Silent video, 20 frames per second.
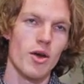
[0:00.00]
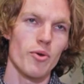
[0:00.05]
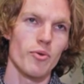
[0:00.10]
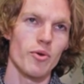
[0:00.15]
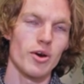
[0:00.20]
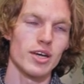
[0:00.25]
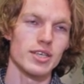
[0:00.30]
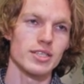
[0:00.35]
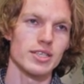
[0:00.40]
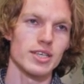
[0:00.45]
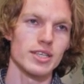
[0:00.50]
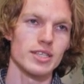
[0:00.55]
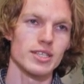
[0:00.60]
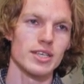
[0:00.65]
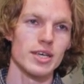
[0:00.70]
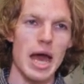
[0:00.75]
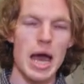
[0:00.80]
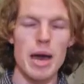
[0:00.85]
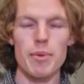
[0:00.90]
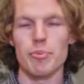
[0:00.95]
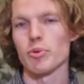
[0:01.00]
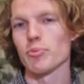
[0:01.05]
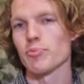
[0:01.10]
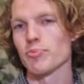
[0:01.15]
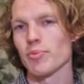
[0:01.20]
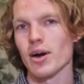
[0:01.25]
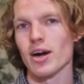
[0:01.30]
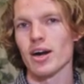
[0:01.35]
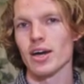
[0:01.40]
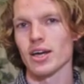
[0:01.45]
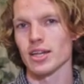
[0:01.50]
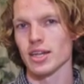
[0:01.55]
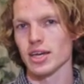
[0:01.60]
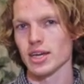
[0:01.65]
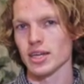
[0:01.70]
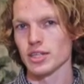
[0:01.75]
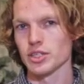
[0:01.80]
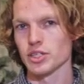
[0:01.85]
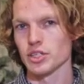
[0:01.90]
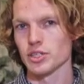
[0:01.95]
Why is it apple pie in
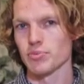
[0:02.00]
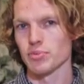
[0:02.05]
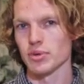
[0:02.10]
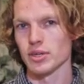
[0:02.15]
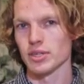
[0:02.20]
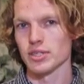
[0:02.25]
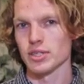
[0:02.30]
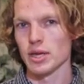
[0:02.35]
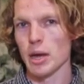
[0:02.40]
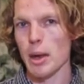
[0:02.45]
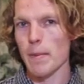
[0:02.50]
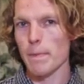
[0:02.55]
English, but